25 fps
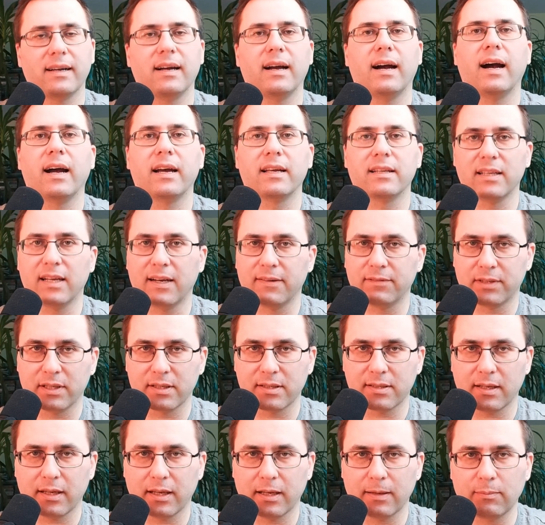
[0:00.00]
I love this
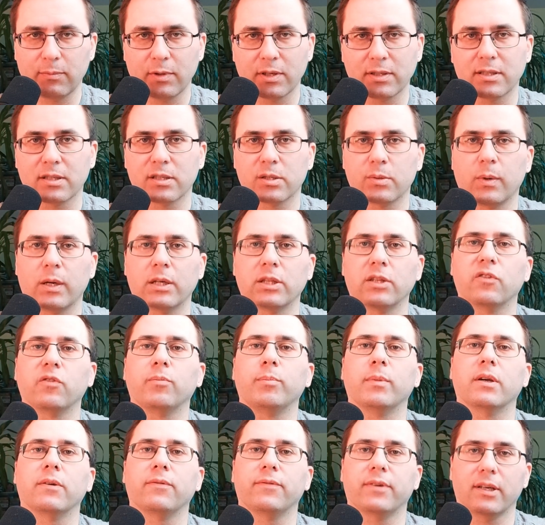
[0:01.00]
game, this is one of
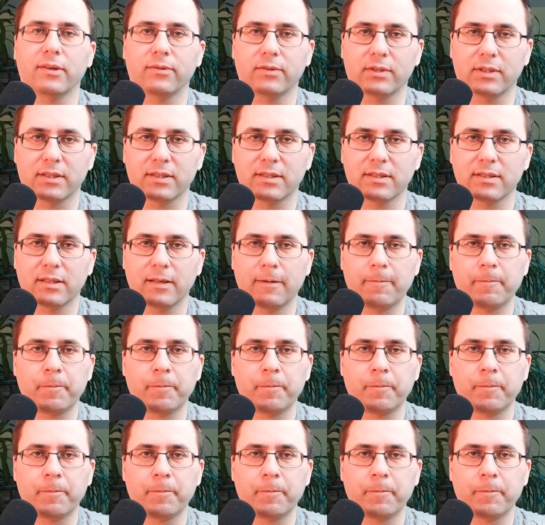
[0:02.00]
my favorites.